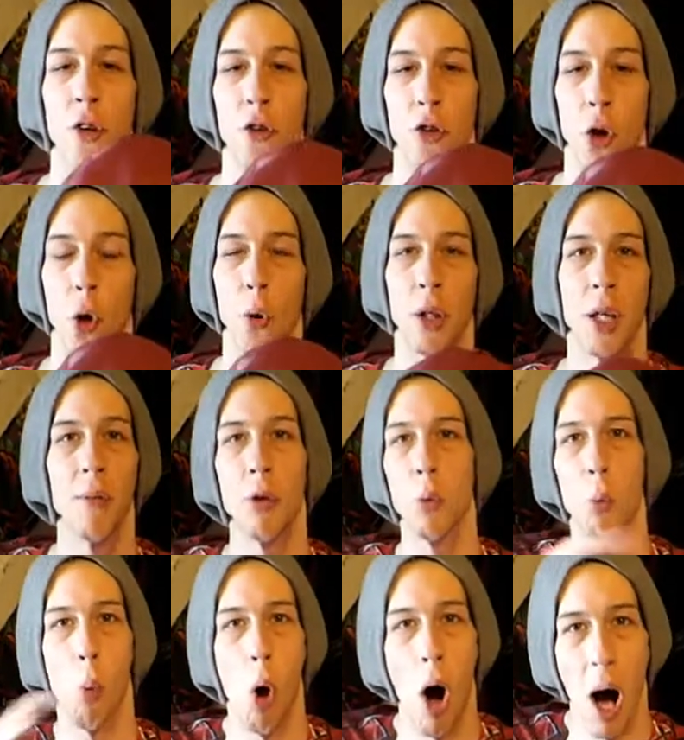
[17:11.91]
So give it a
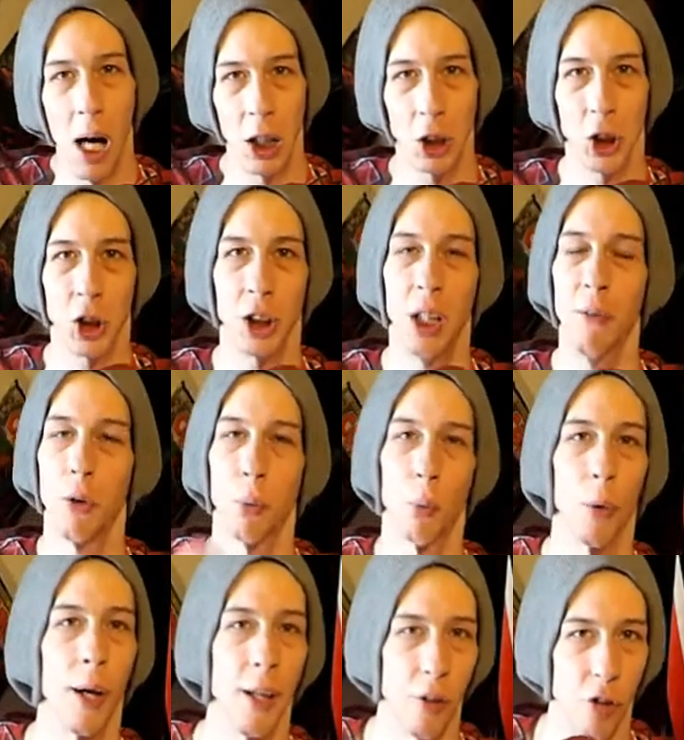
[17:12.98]
wash, give it a
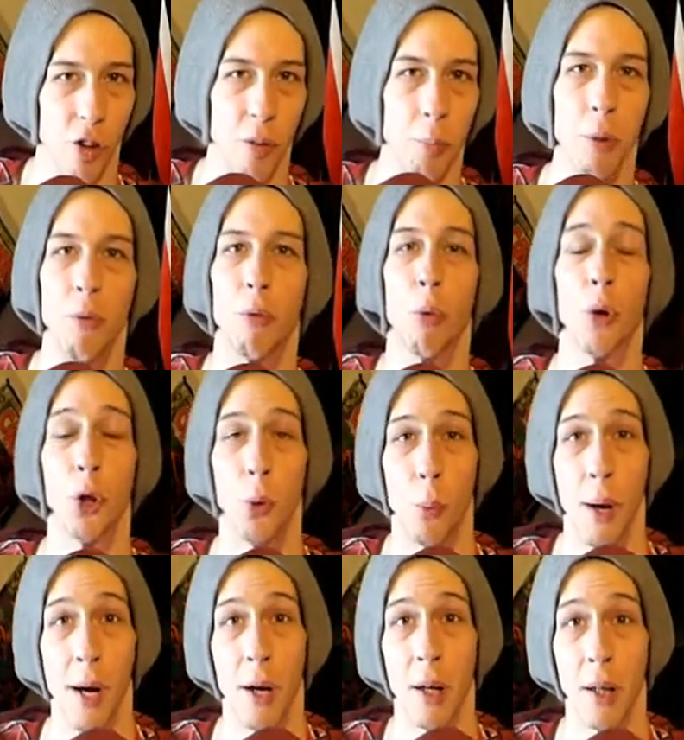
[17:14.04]
rinse before you
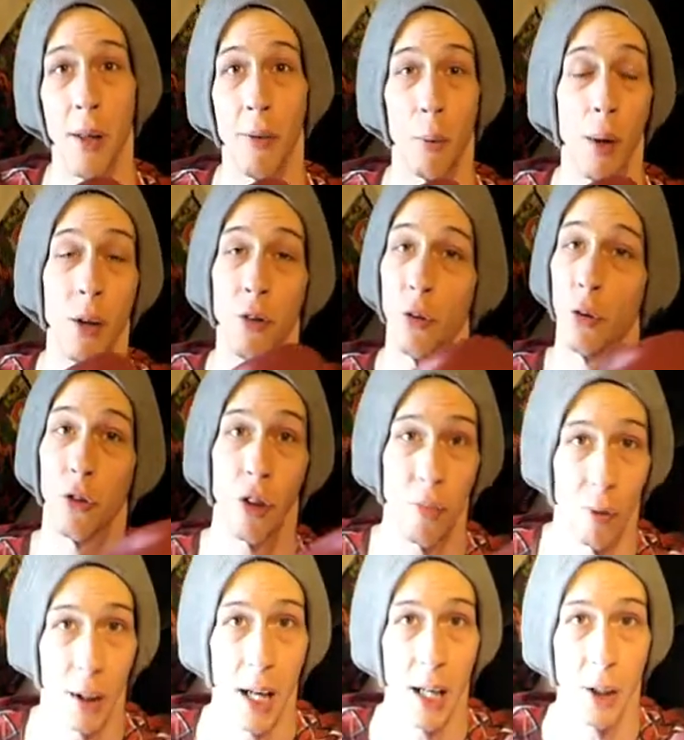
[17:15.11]
wear it. Otherwise you'll
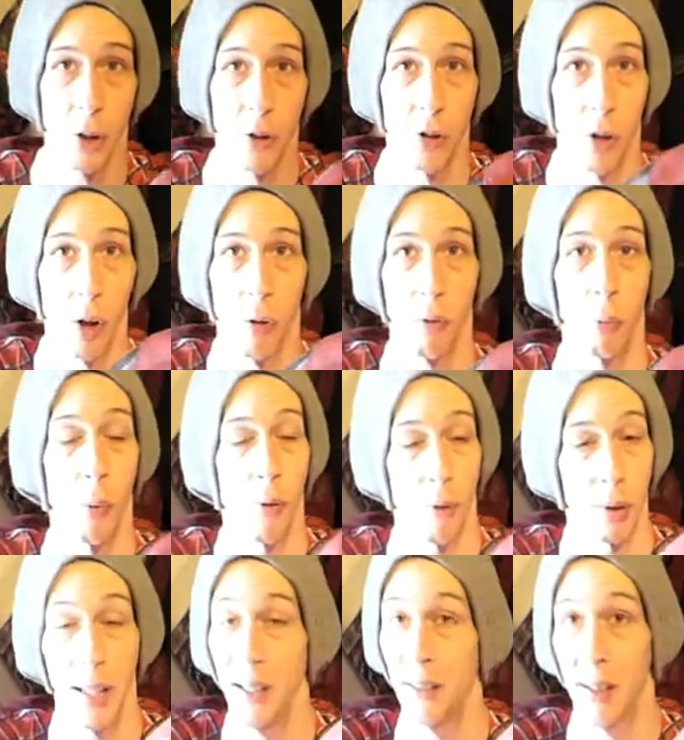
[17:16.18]
suffocate yourself with
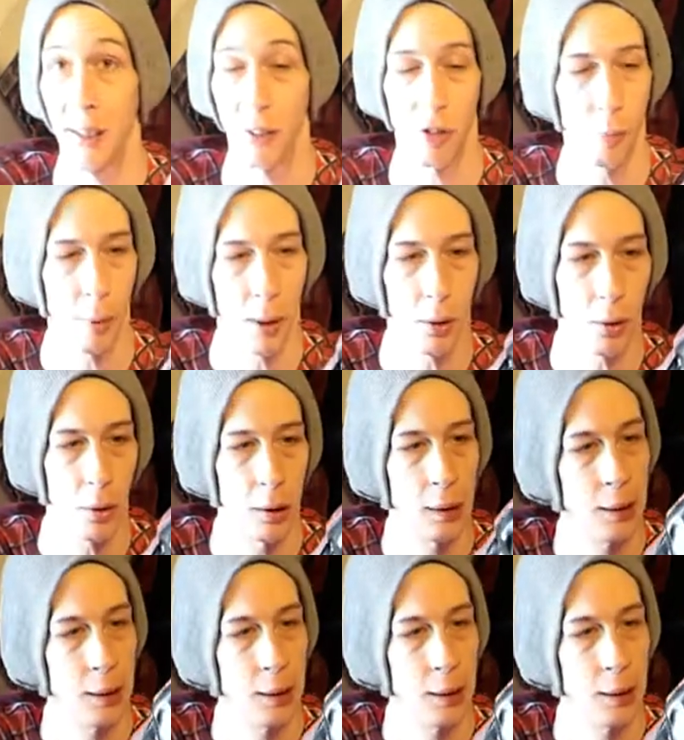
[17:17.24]
latex smell.